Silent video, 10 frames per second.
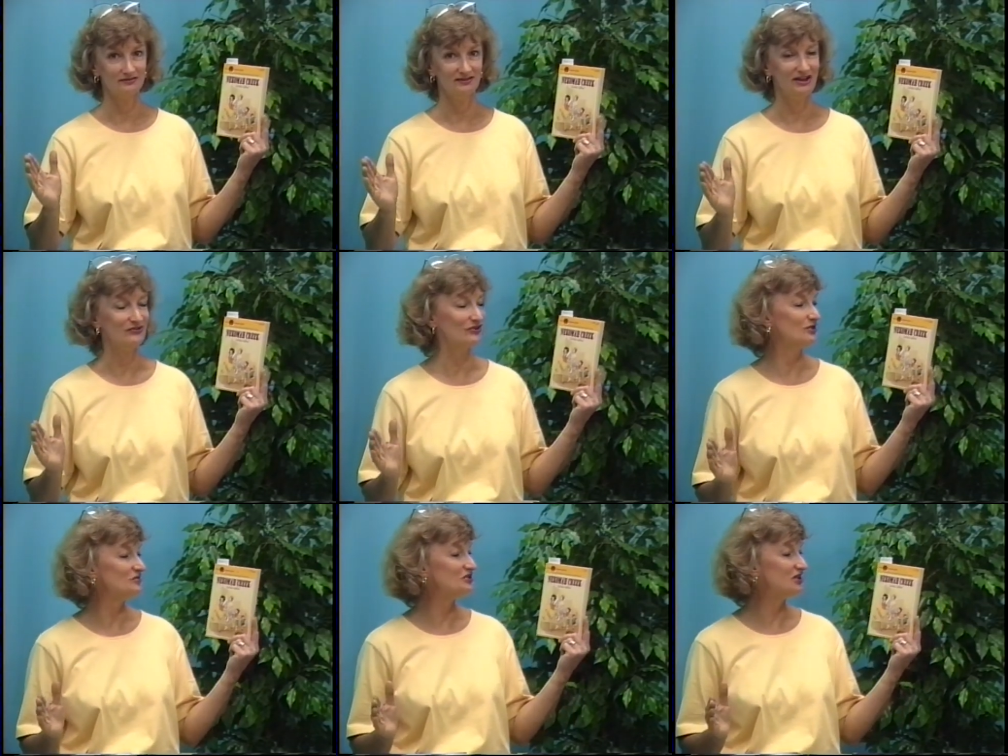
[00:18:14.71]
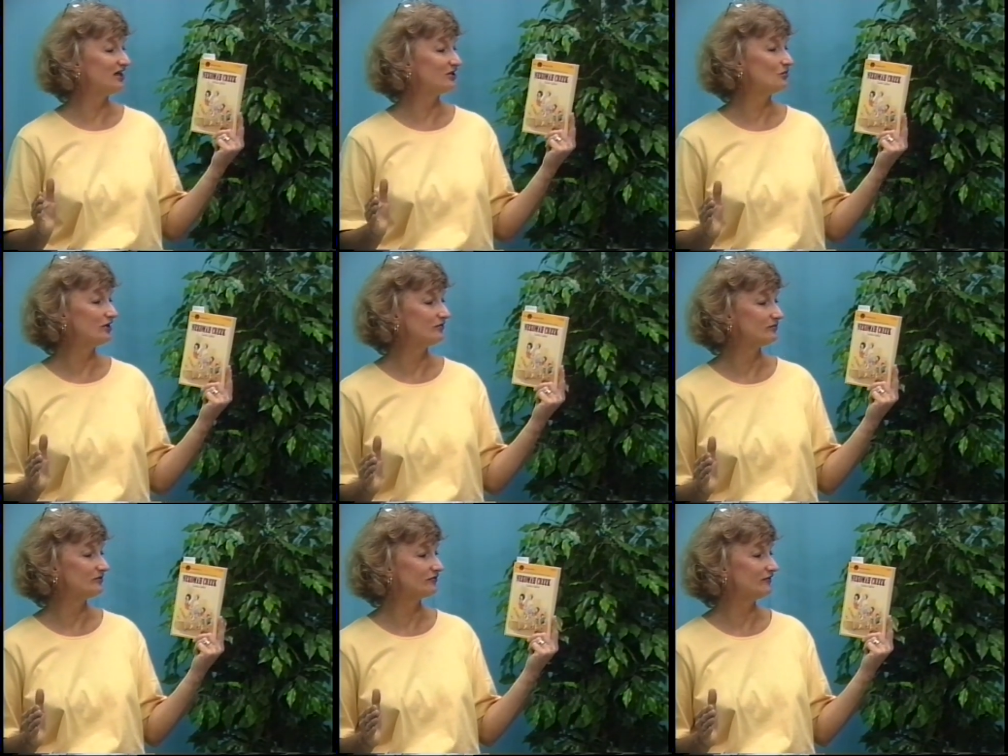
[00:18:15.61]
He's going to be taken away
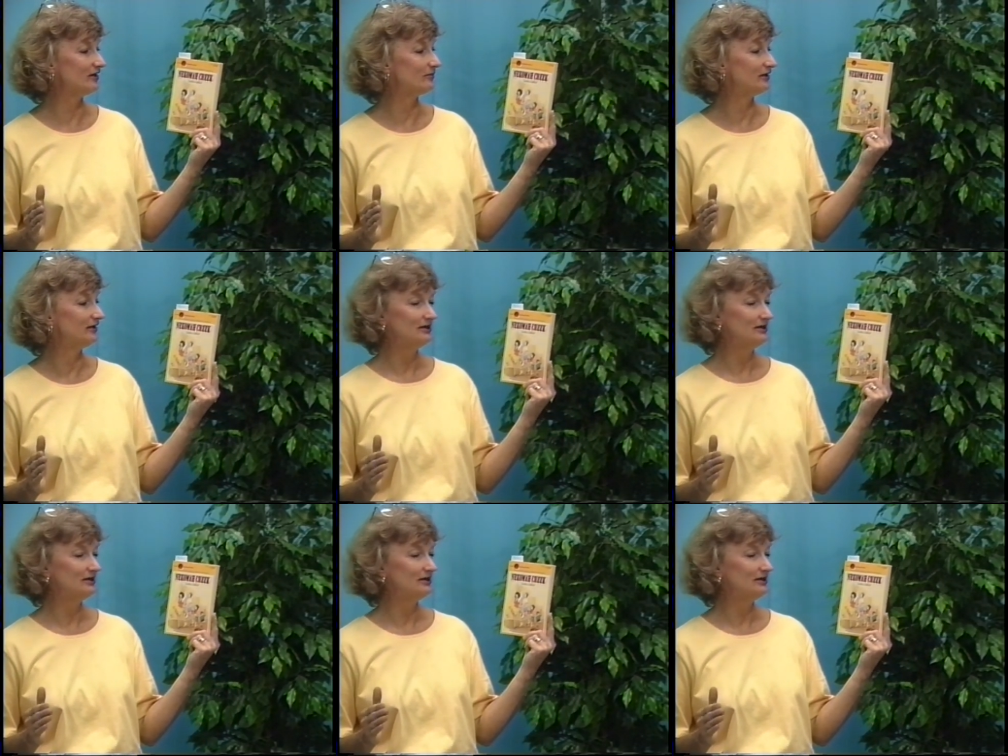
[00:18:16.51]
from his family.